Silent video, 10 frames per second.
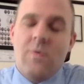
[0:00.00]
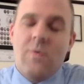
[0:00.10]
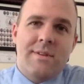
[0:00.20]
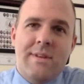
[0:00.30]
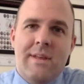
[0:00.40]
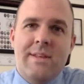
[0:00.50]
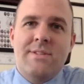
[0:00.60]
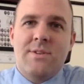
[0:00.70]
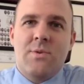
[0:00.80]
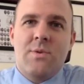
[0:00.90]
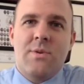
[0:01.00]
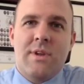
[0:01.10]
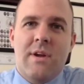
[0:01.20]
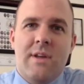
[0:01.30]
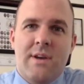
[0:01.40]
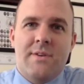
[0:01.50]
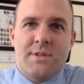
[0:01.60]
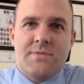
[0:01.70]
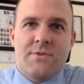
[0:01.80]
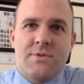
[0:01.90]
Well, at least in North Carolina, it
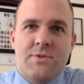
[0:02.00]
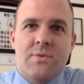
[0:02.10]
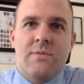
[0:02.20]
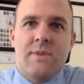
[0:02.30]
does for sure.